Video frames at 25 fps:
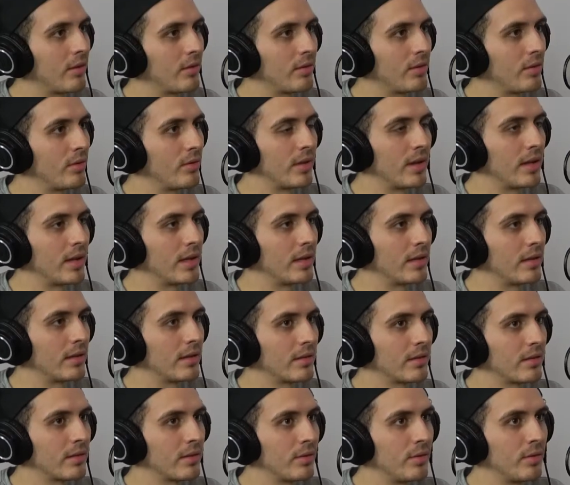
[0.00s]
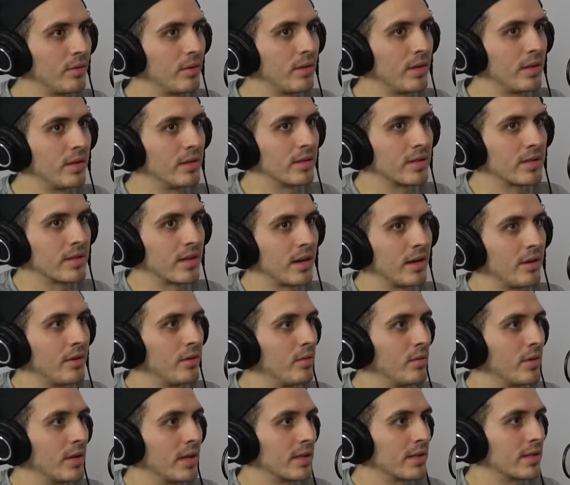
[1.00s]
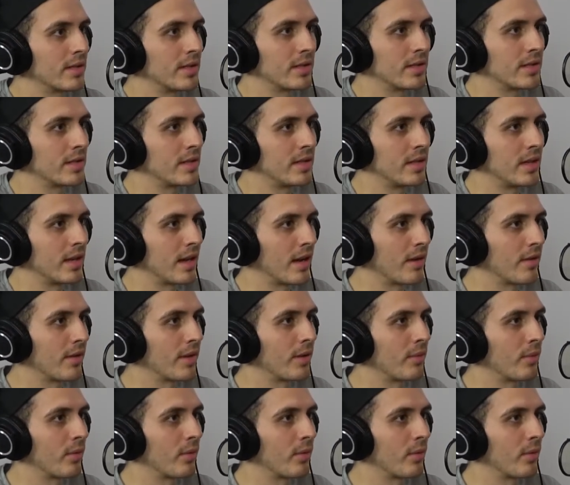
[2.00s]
do they decide who gets to see and how that